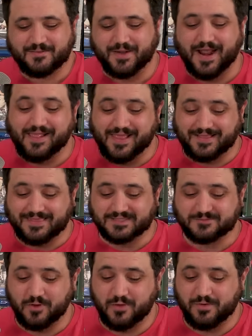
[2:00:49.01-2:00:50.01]
But I like
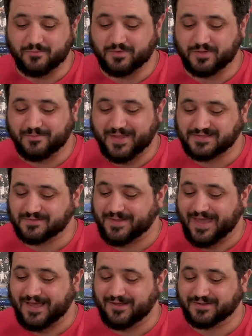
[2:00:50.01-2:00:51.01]
this moment where they're about to
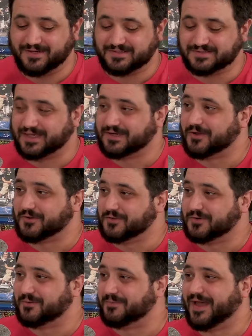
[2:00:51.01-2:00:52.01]
bow, and he's like, no,
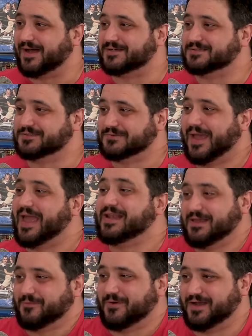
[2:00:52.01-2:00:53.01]
you don't bow to
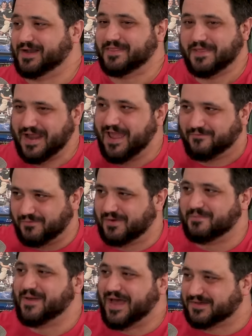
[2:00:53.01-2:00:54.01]
anyone. And then
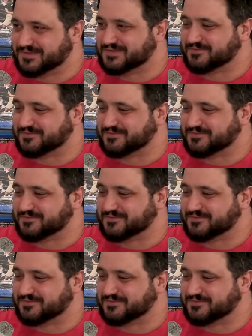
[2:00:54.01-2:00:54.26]
everyone bows